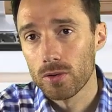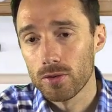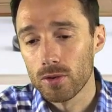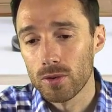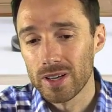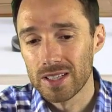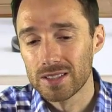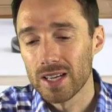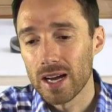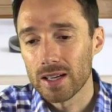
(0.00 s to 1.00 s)
through
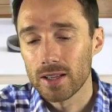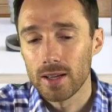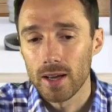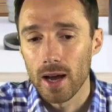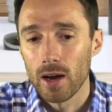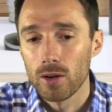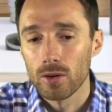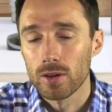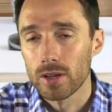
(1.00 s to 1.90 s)
exactly how you can